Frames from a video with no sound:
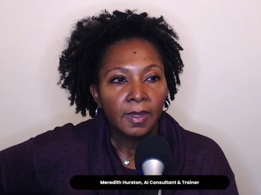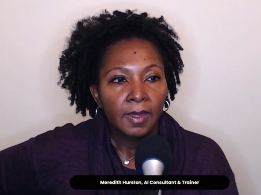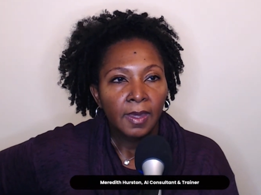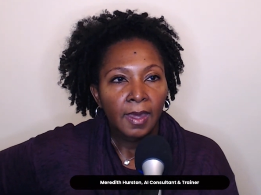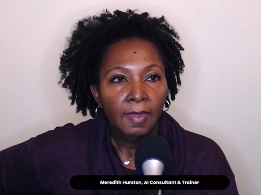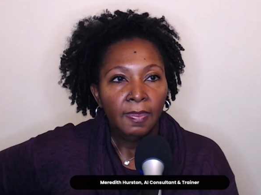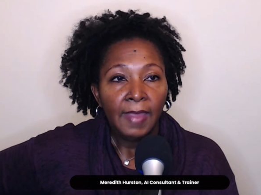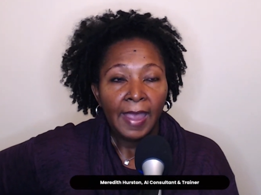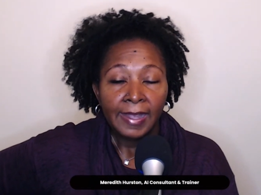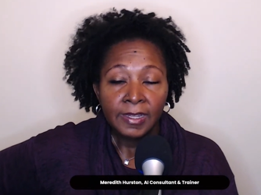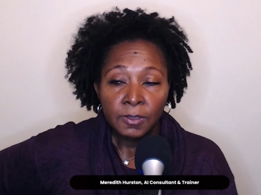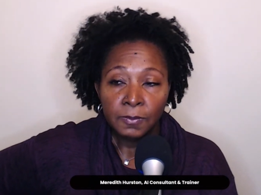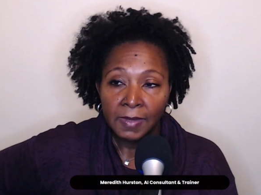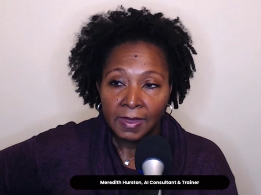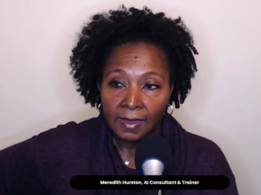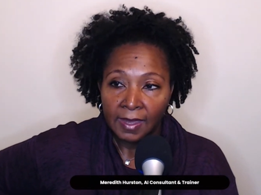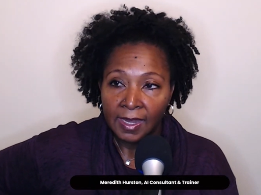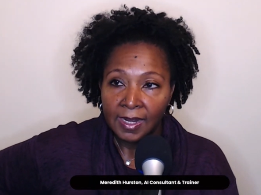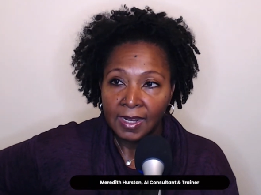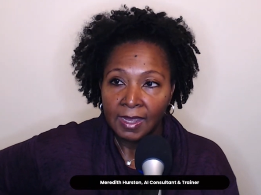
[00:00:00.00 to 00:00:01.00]
And that's
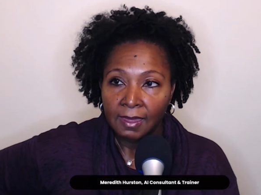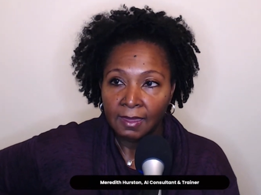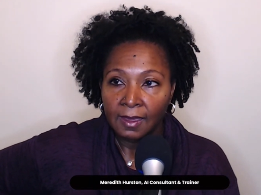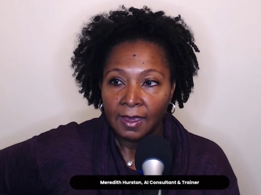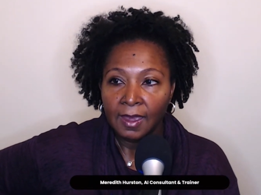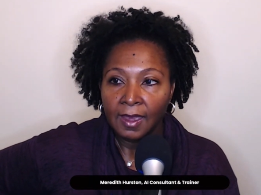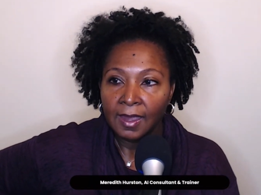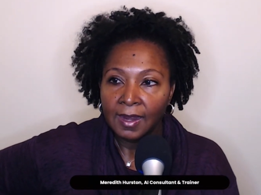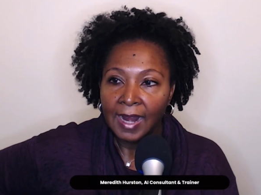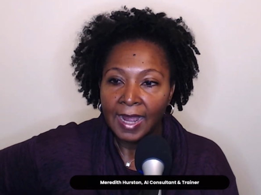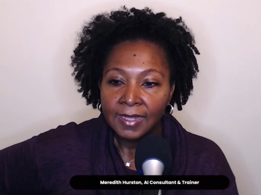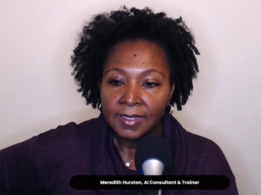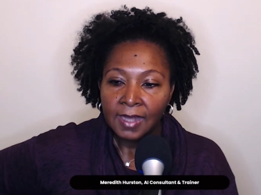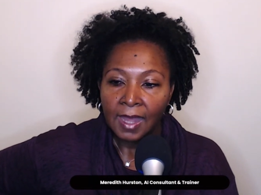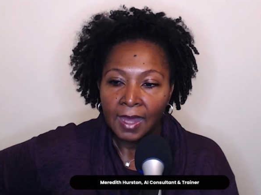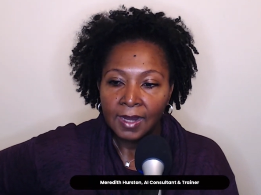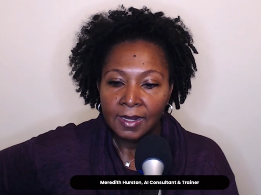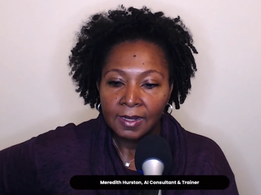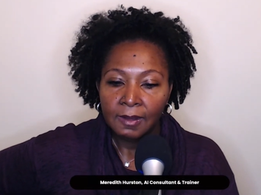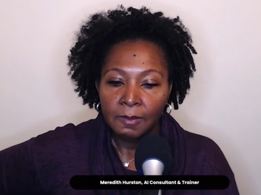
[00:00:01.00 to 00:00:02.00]
with anything. And that's
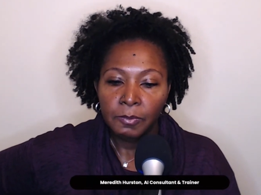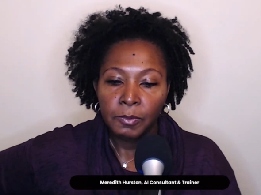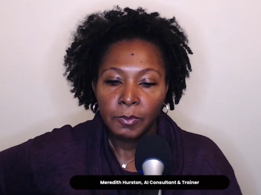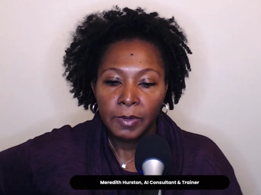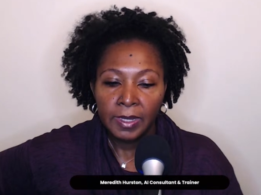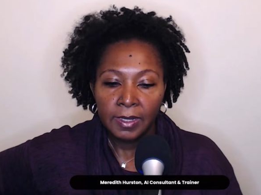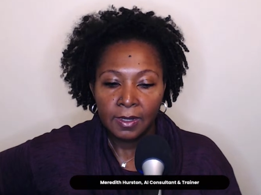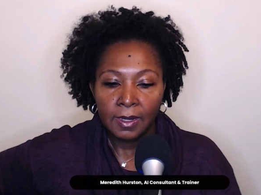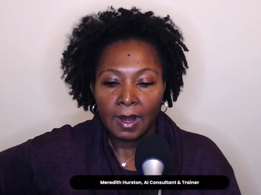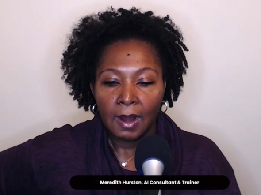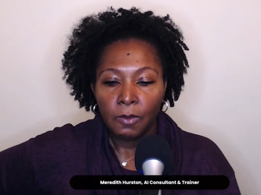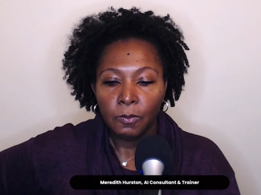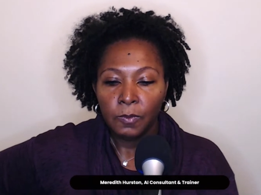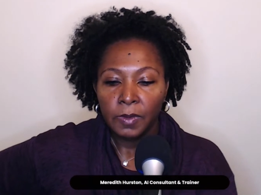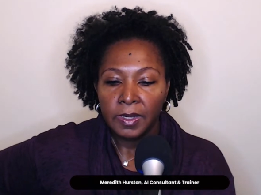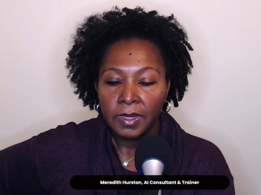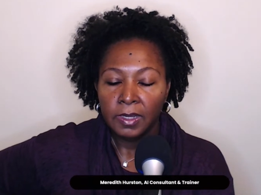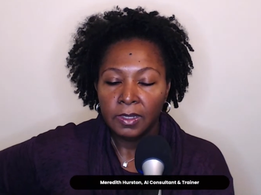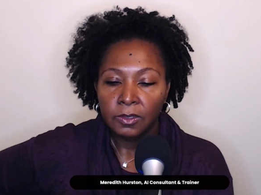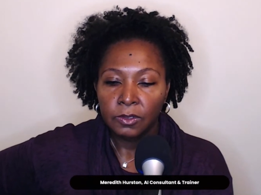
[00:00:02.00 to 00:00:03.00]
kind of the point that I
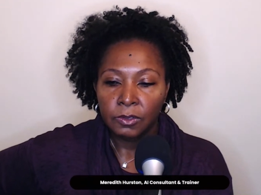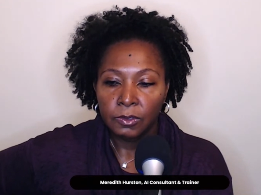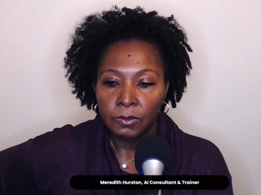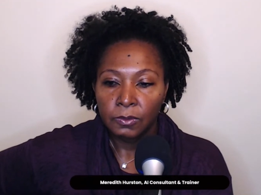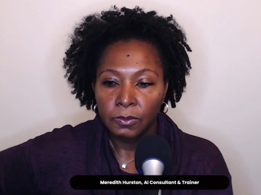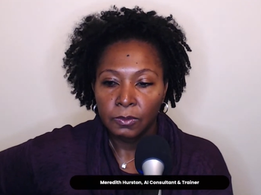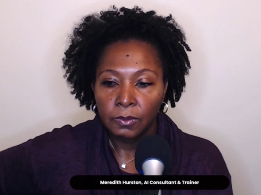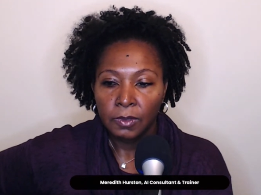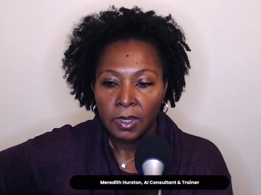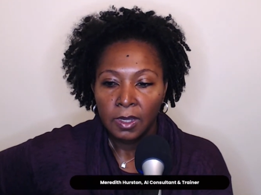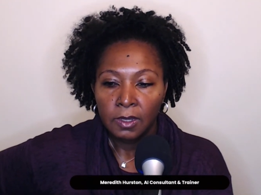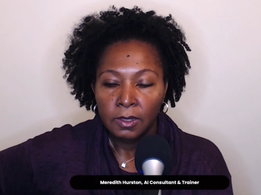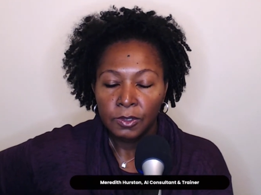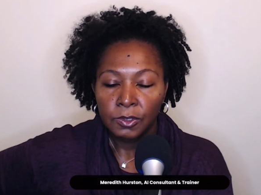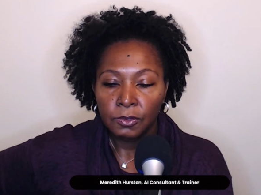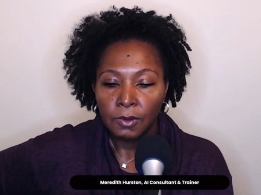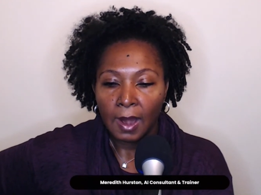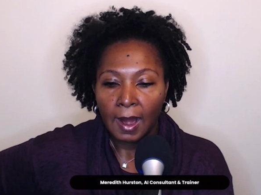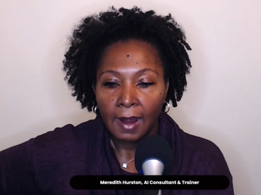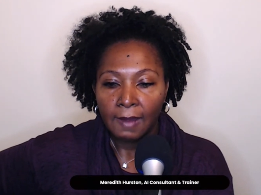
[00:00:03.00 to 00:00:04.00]
wanted to
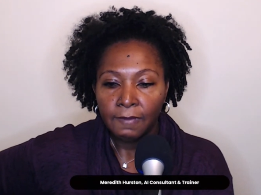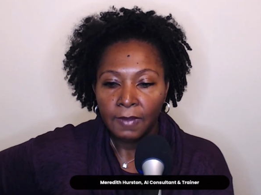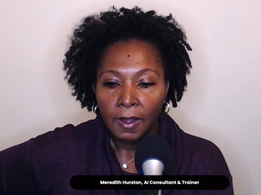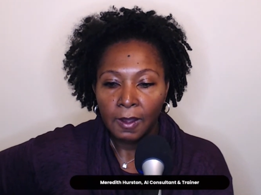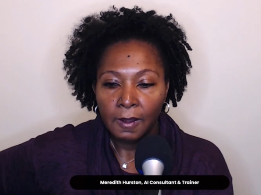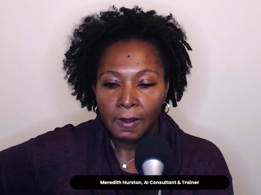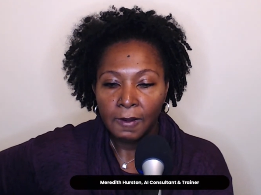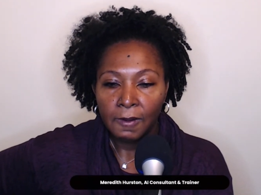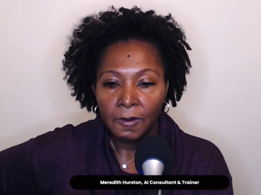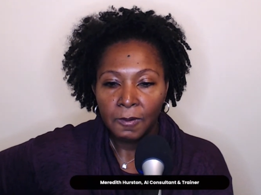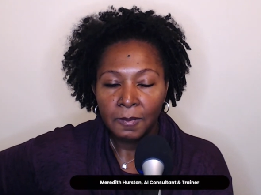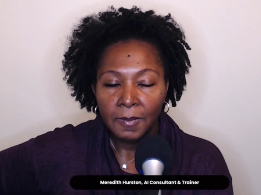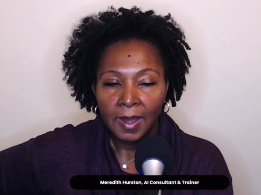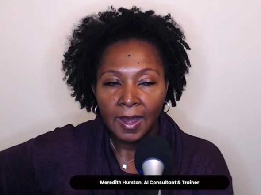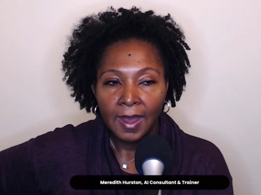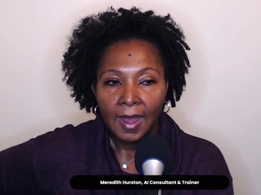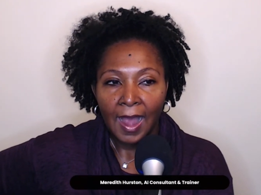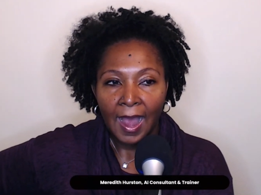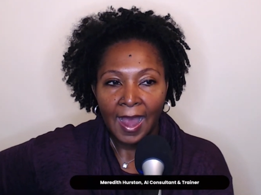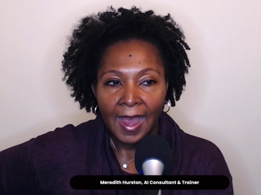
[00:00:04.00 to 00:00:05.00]
drive home.
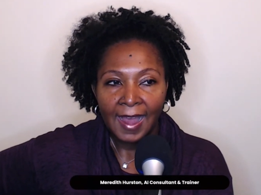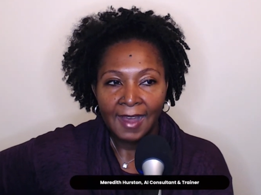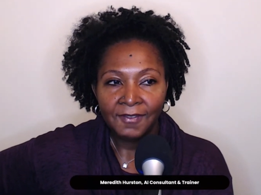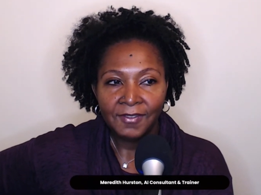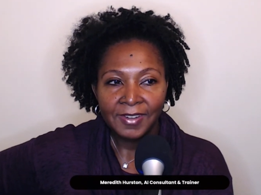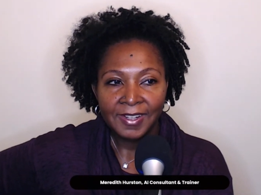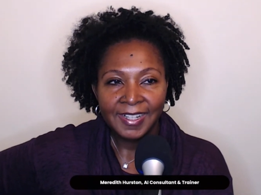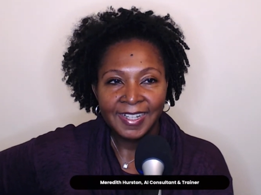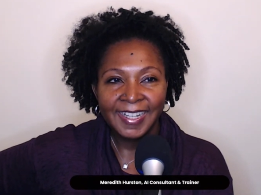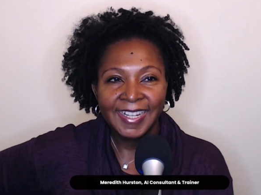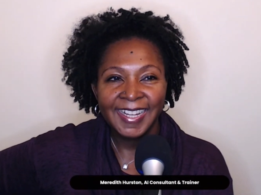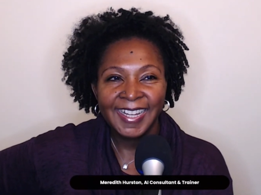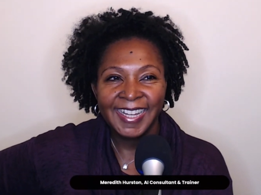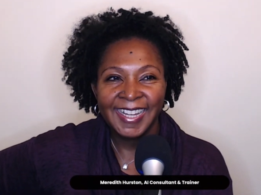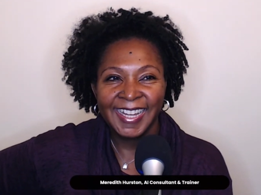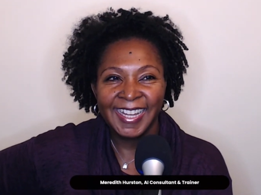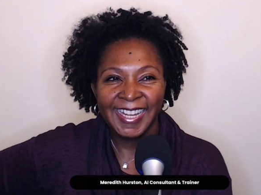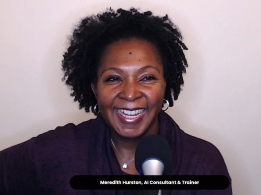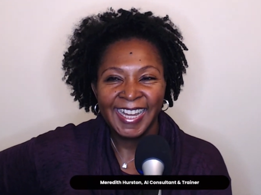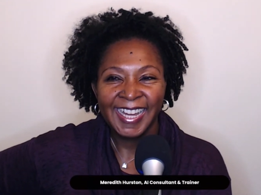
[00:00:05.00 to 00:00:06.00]
I have
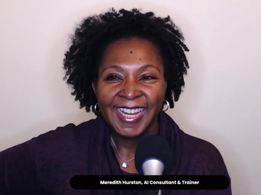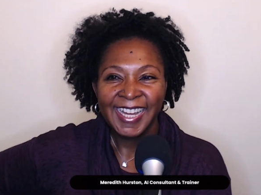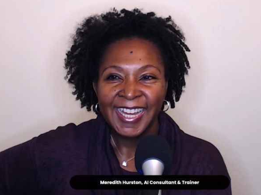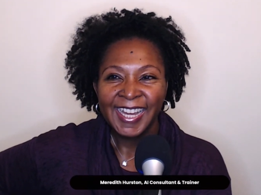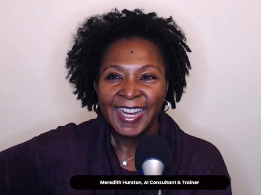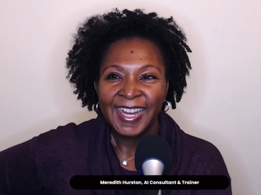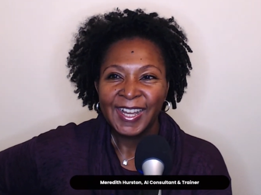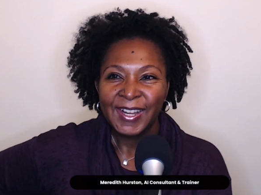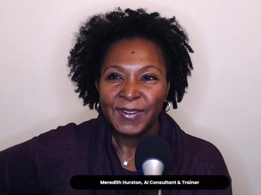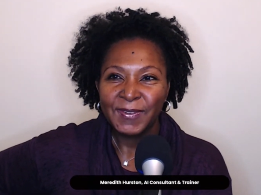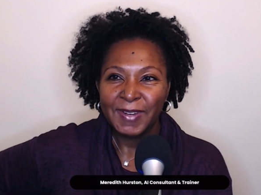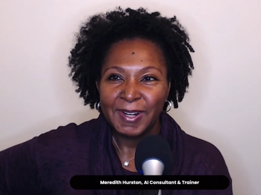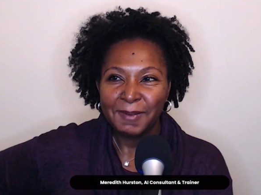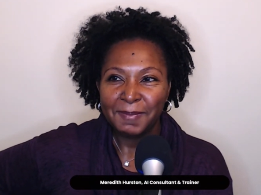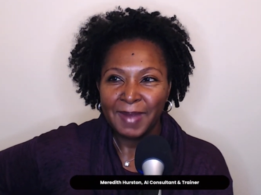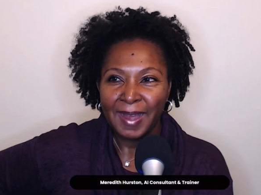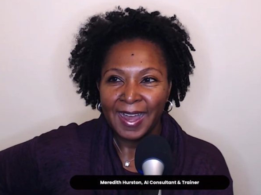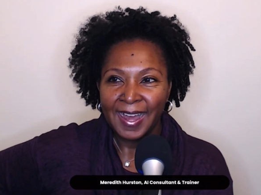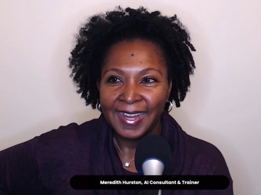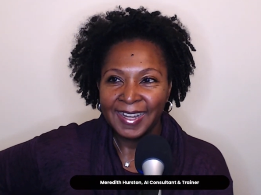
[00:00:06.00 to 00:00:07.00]
one of
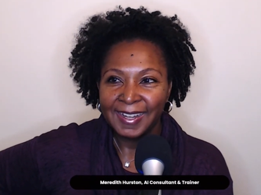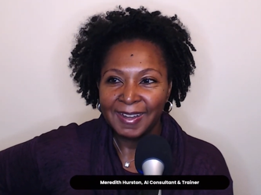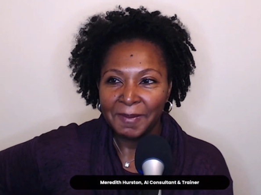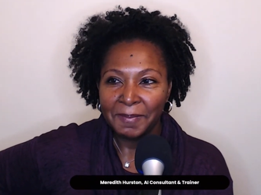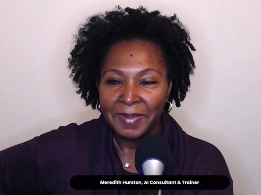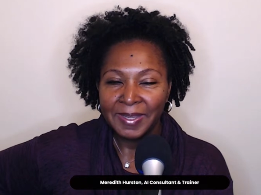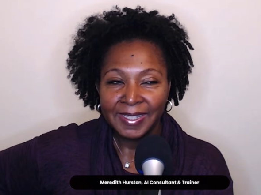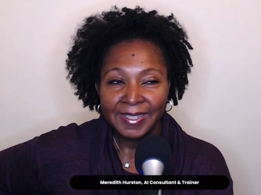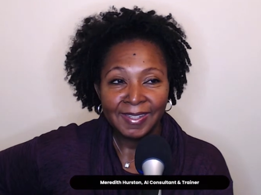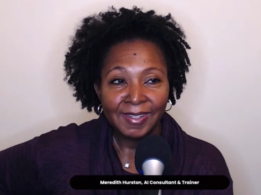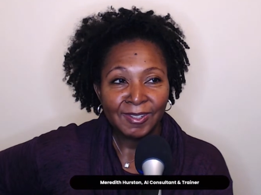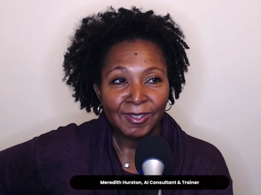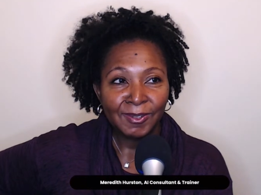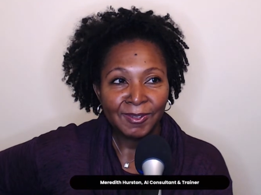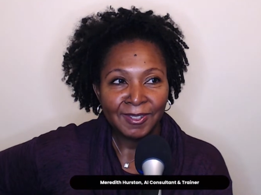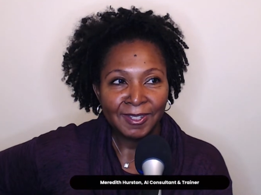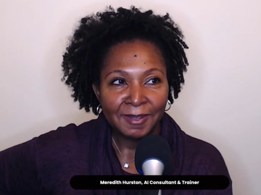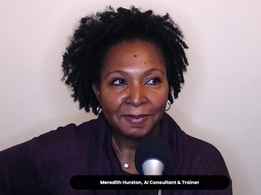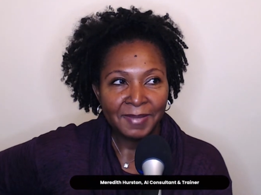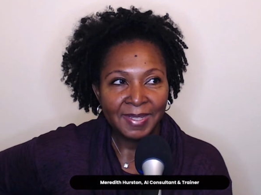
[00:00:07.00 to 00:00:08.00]
my big
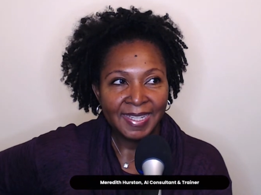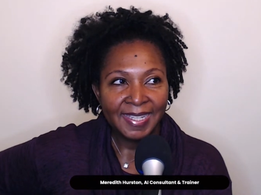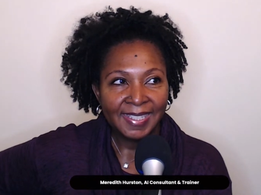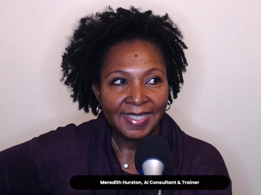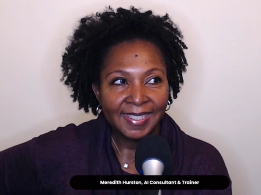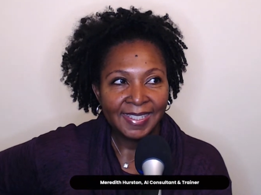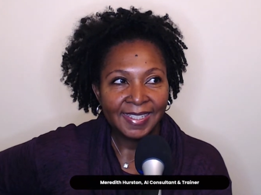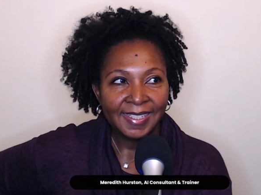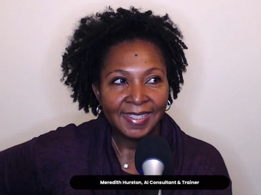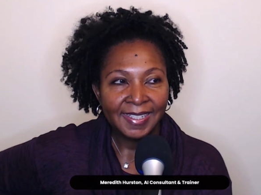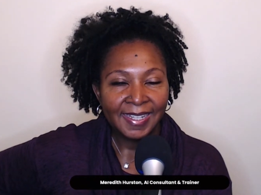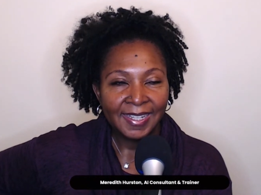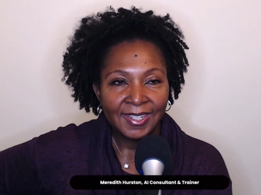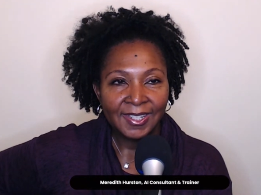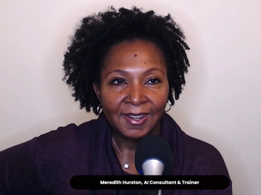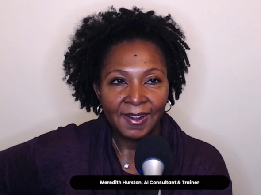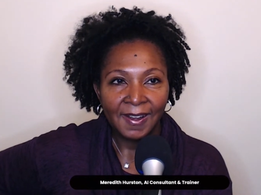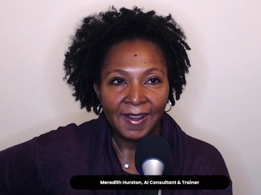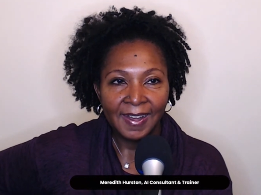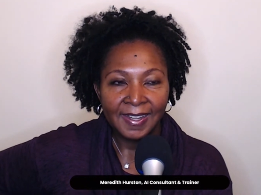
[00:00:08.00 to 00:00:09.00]
sisters in business,
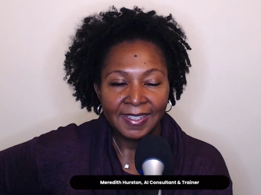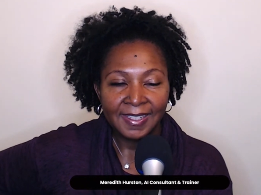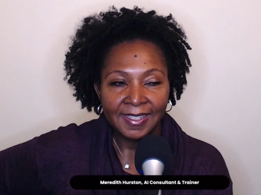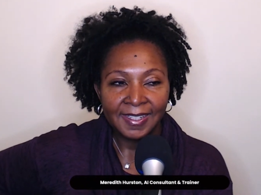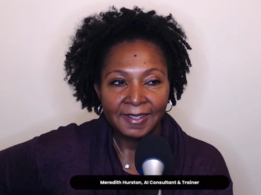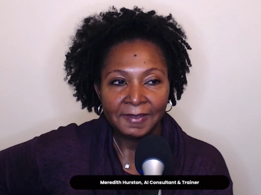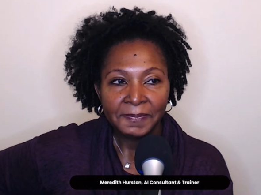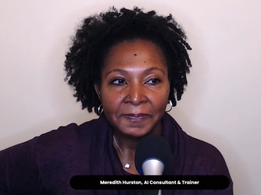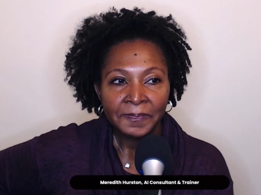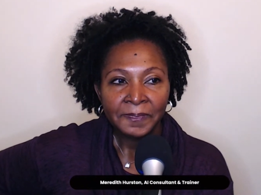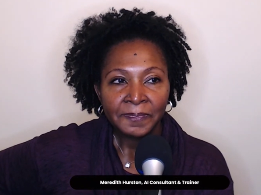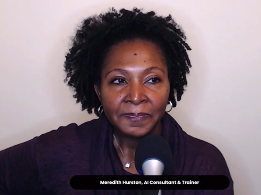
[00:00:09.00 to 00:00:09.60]
Letitia Austin,